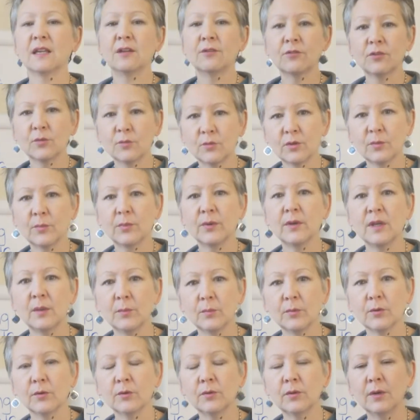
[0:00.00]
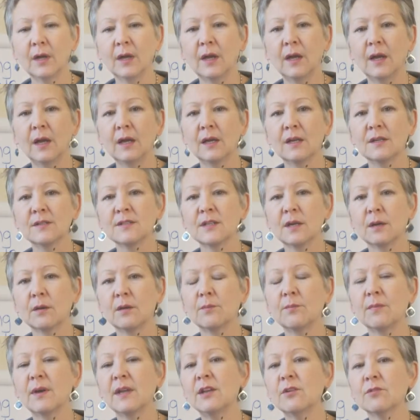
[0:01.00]
in from other people. So
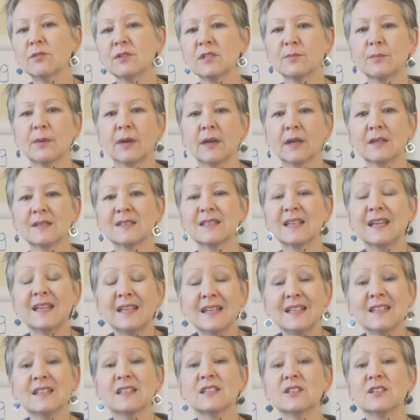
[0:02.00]
in many respects, it is